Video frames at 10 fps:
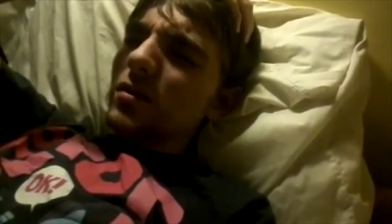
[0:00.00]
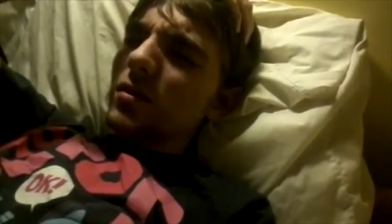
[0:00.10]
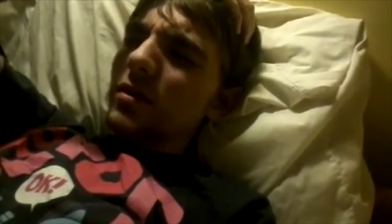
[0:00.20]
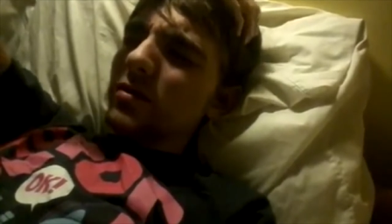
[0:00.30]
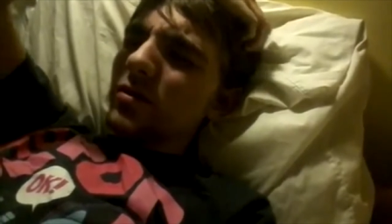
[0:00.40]

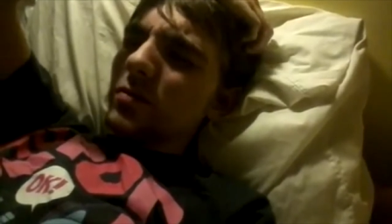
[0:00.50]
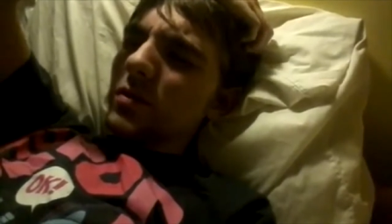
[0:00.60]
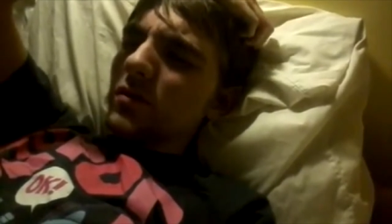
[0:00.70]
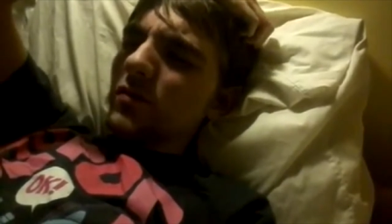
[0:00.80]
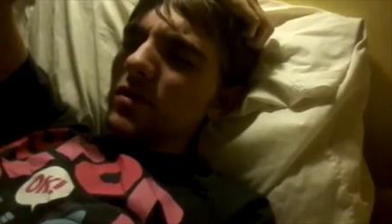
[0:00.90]
I talked
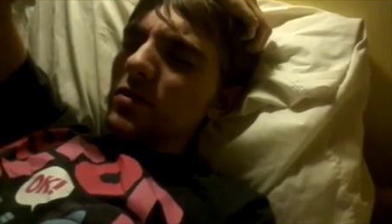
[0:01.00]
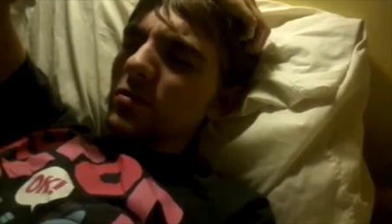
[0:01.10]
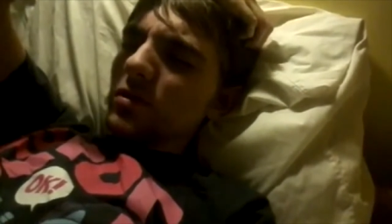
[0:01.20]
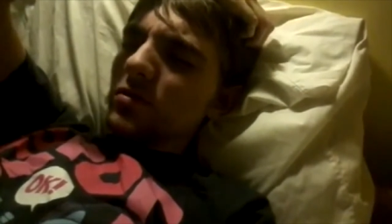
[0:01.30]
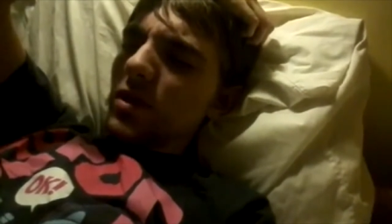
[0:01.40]
about the
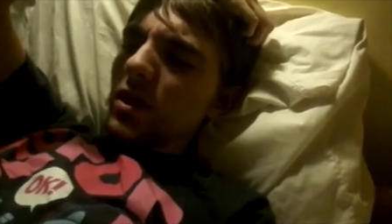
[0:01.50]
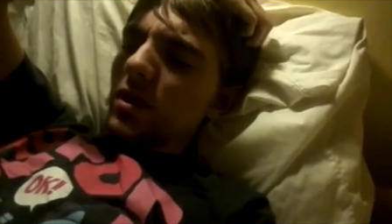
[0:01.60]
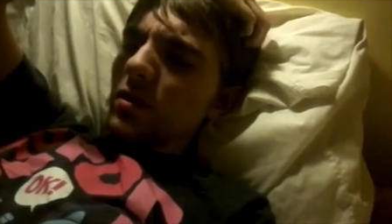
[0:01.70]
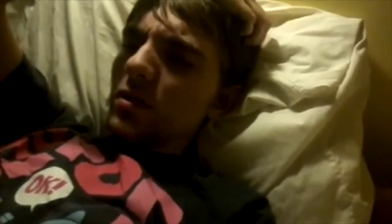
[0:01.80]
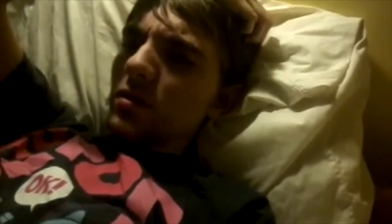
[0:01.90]
visuals, right?
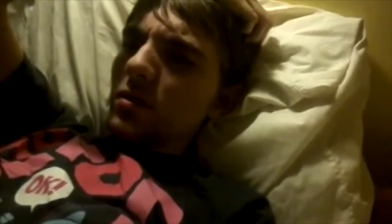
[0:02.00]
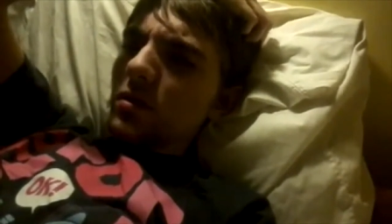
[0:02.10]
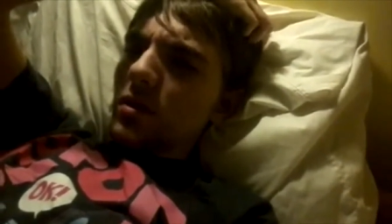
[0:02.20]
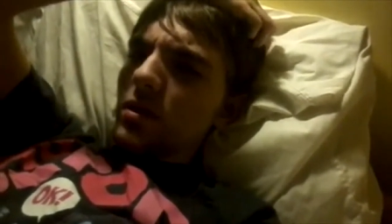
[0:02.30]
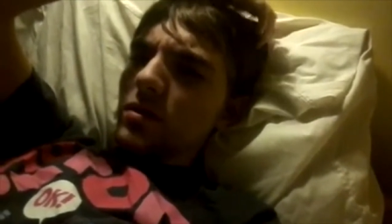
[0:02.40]

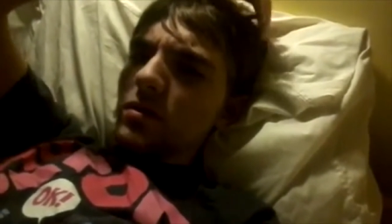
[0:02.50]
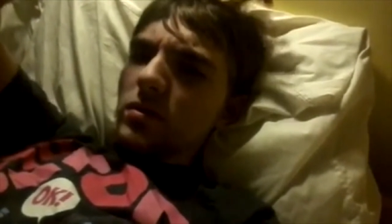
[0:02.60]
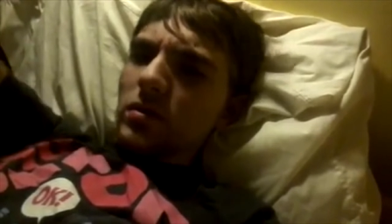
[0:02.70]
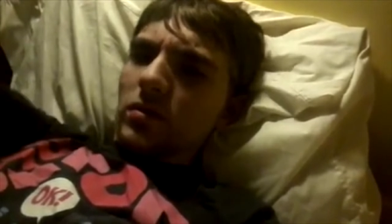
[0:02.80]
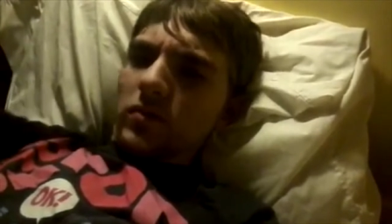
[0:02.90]
I liked
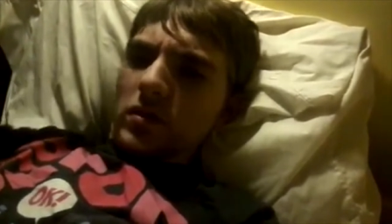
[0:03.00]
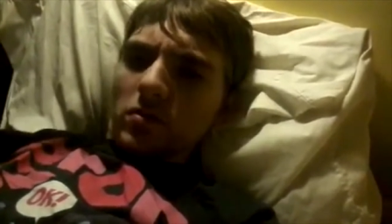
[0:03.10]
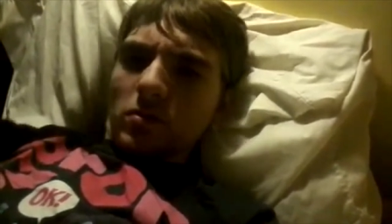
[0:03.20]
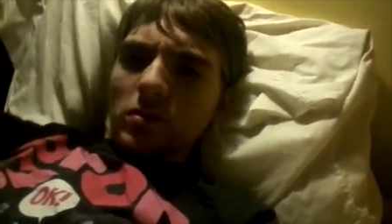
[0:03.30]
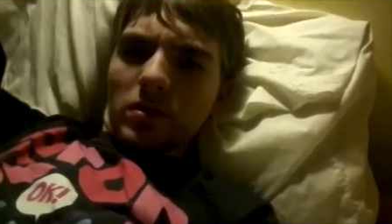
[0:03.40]
the
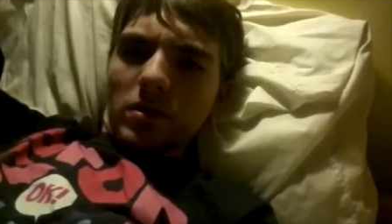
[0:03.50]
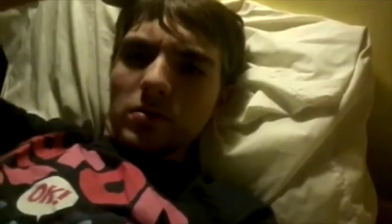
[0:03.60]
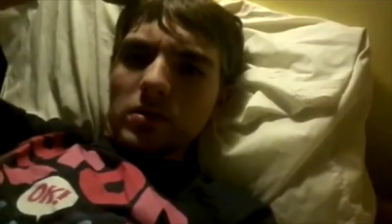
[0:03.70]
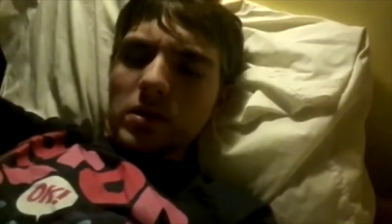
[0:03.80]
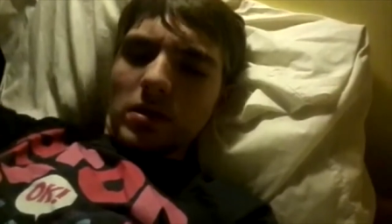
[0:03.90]
visuals.
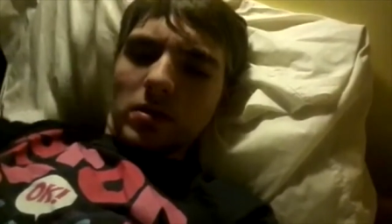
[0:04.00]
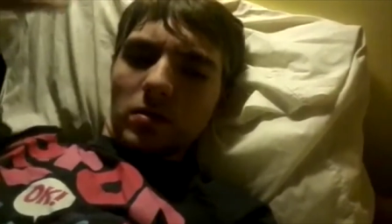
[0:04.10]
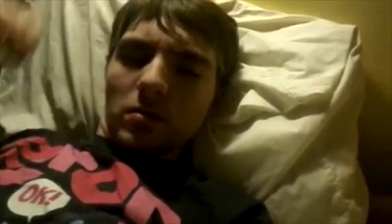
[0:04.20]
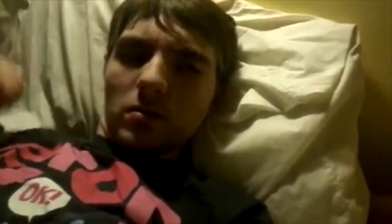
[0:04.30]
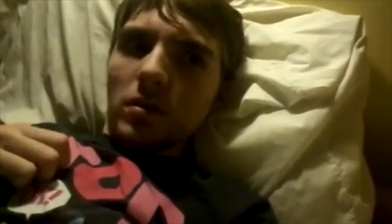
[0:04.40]

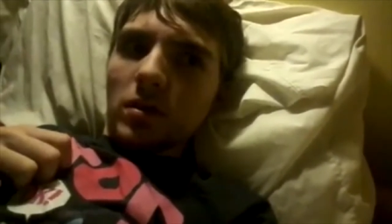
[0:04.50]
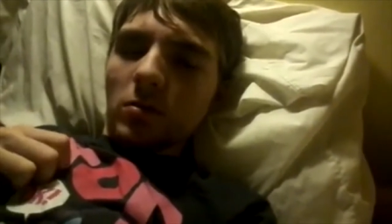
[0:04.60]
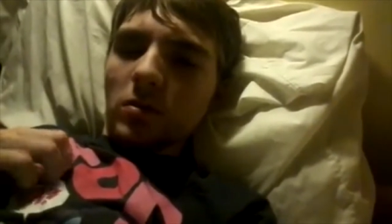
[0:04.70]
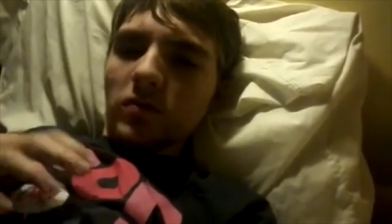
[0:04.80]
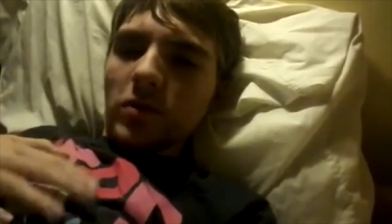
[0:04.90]
That
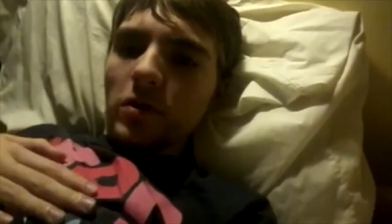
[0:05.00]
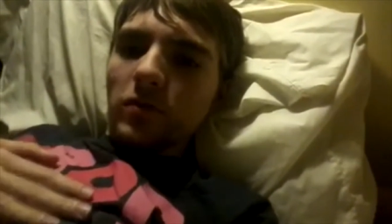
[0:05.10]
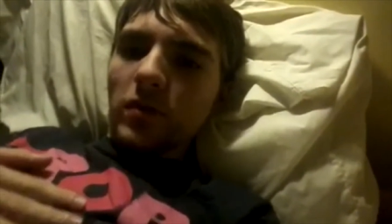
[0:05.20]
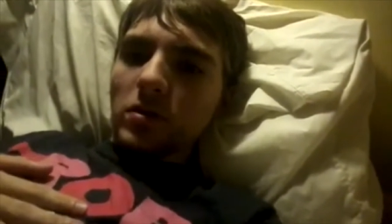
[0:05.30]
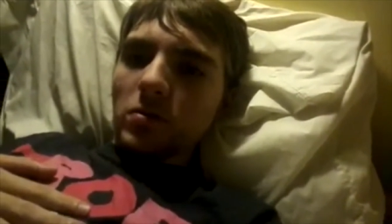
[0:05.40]
was very
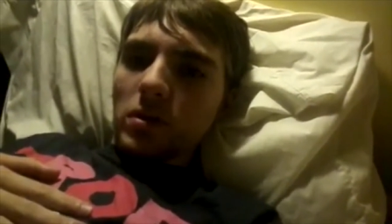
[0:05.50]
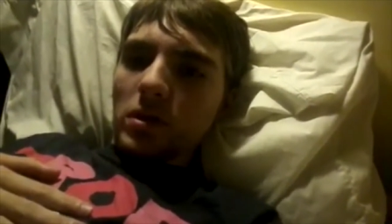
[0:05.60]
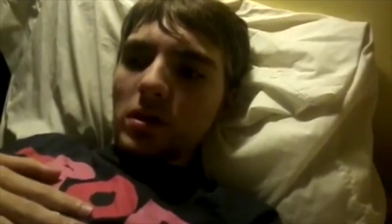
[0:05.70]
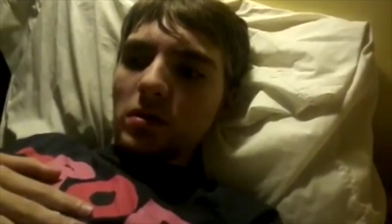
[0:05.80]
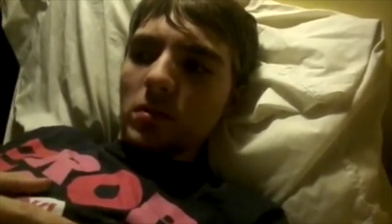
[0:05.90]

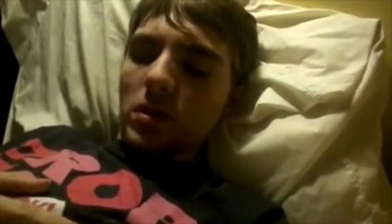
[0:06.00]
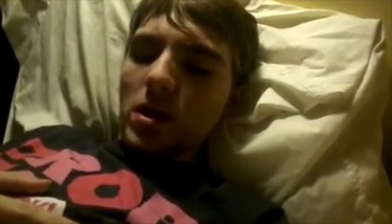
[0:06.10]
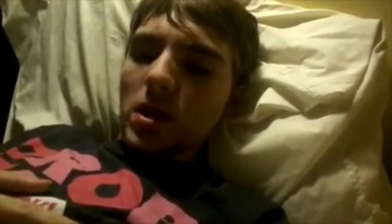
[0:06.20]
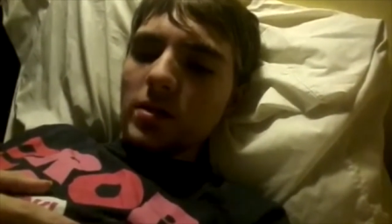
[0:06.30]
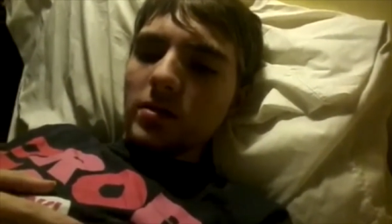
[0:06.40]
visually
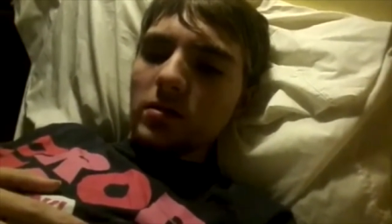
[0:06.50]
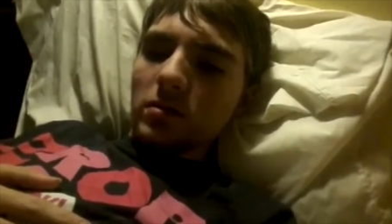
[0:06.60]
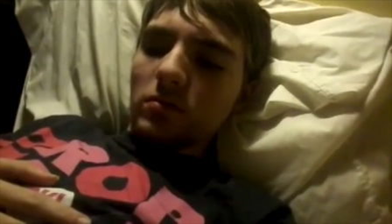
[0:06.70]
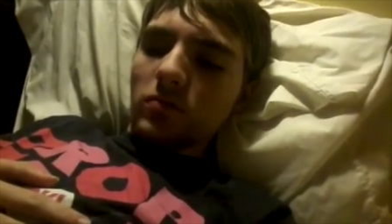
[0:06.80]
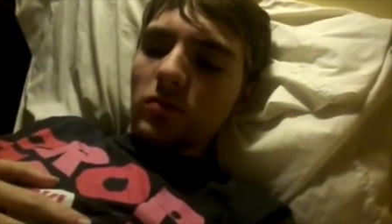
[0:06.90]
nice
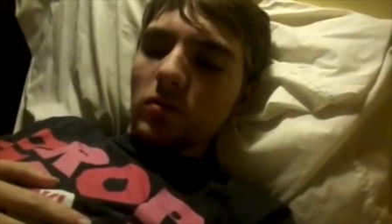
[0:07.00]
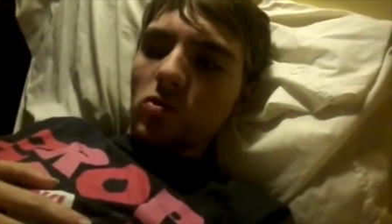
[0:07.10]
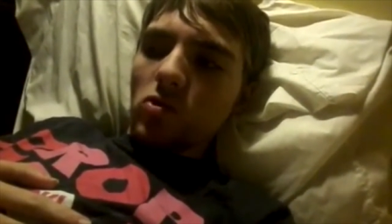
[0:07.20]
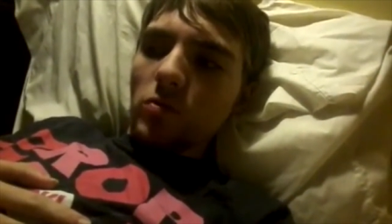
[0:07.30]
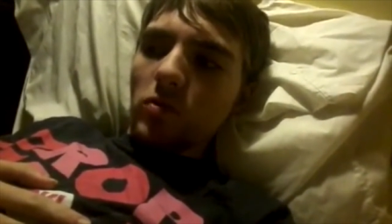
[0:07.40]
for a
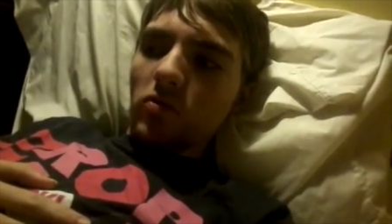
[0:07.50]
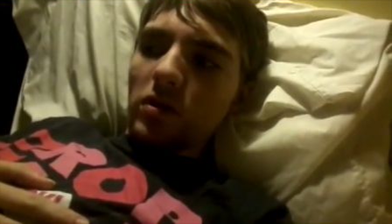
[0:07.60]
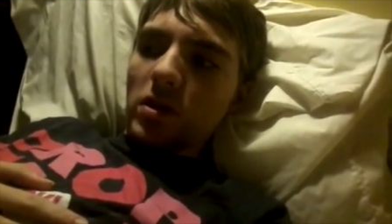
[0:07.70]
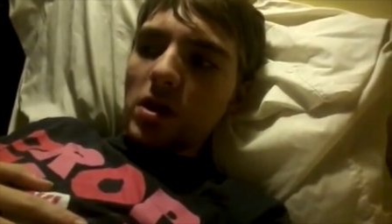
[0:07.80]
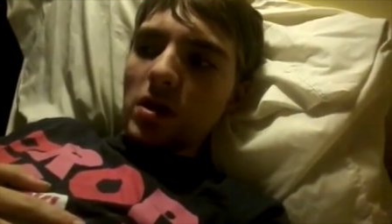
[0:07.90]
horror movie.
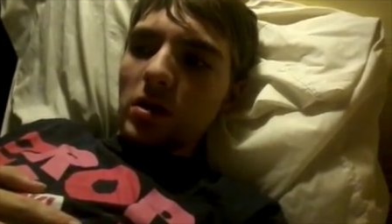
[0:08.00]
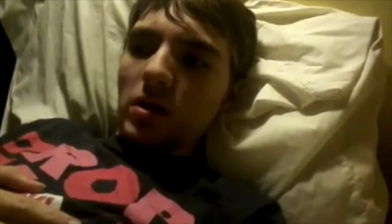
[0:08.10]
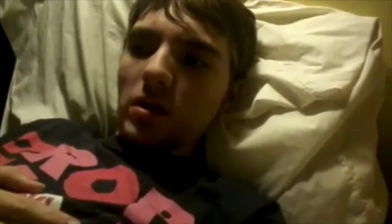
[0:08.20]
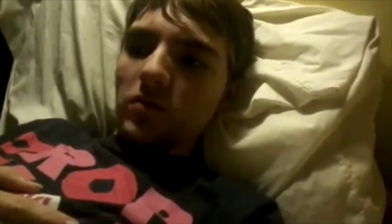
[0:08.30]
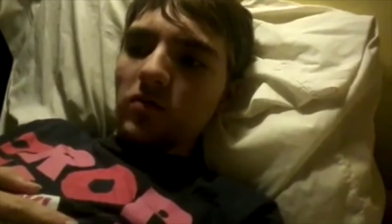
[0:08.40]
The
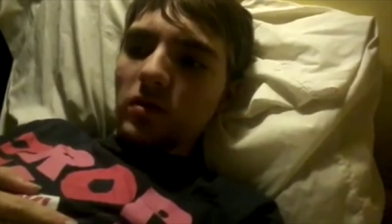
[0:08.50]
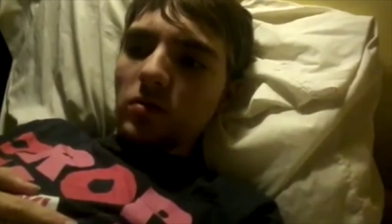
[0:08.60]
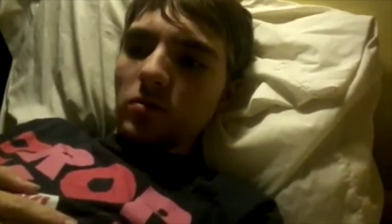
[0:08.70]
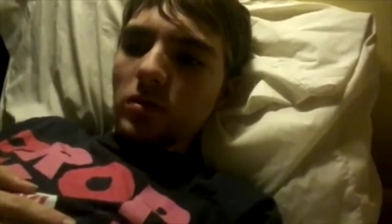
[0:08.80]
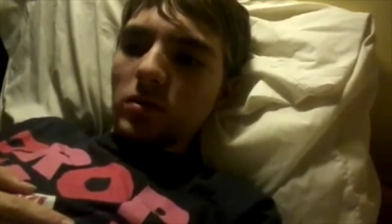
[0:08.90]
editing and
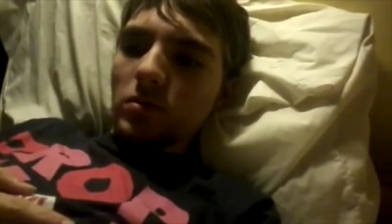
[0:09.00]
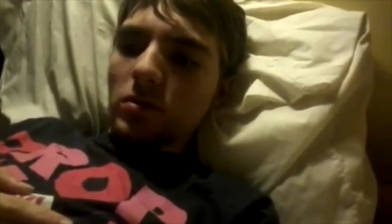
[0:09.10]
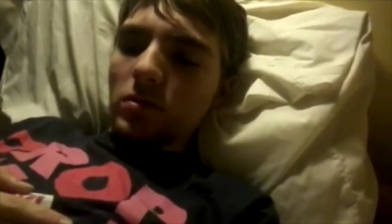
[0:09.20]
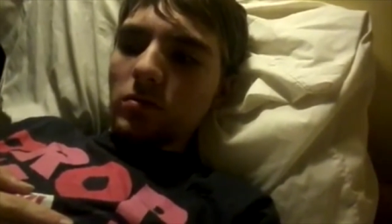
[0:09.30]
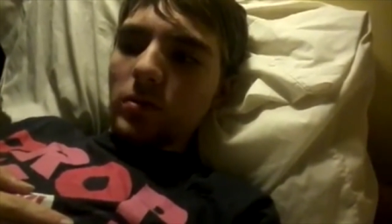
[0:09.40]
visuals
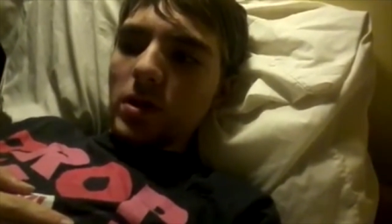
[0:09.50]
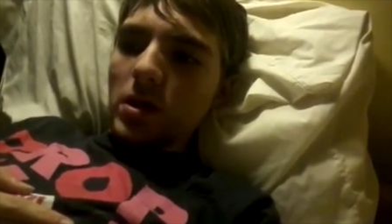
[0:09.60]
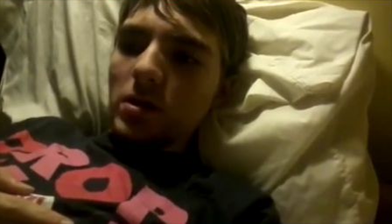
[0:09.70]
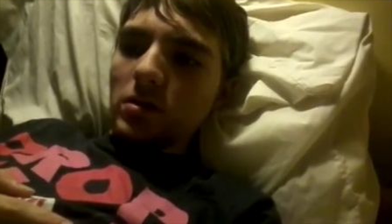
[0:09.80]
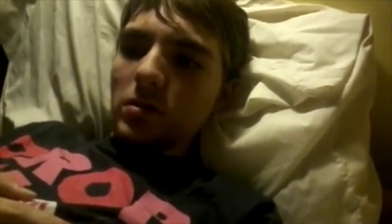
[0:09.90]
were
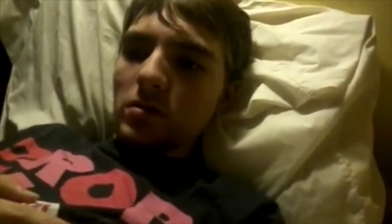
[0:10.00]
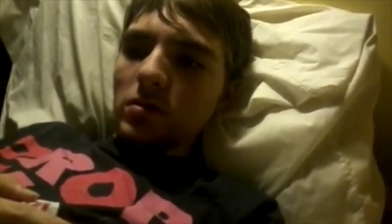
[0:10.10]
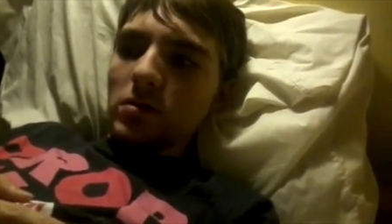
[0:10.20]
nice,